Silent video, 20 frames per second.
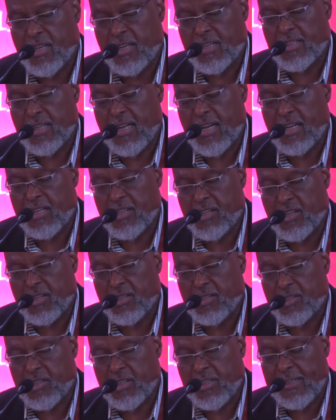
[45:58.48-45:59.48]

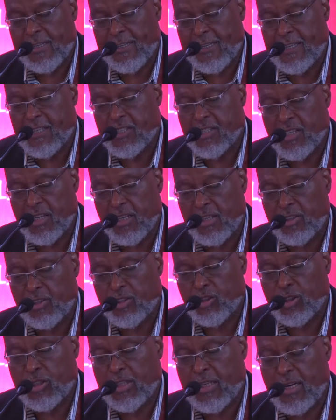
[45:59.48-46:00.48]
technology is going
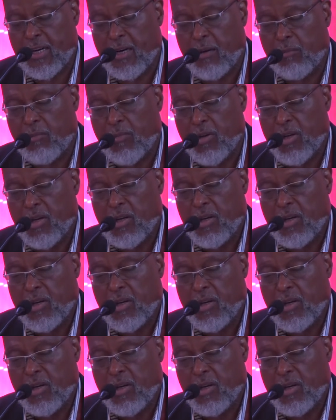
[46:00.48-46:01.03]
to come.